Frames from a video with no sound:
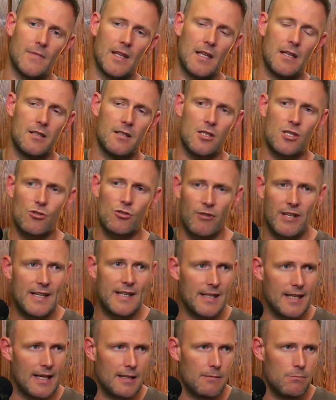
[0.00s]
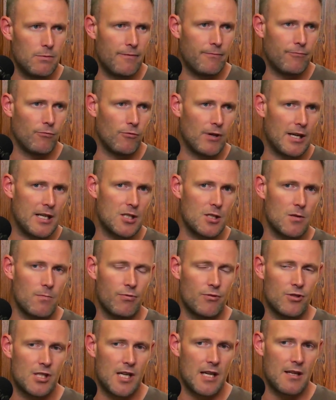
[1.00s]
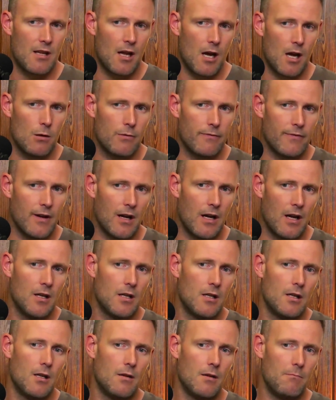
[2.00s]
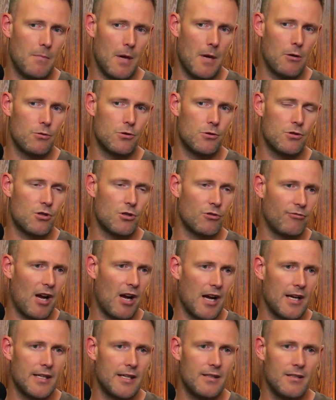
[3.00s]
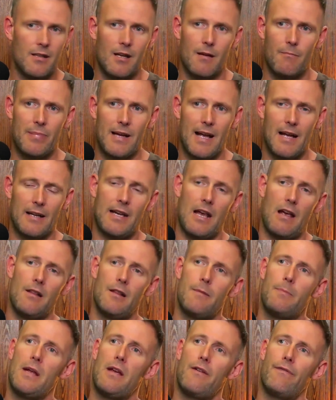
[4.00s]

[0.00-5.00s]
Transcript: discreetly with rigs that present over most terrain and be able to get a little bit of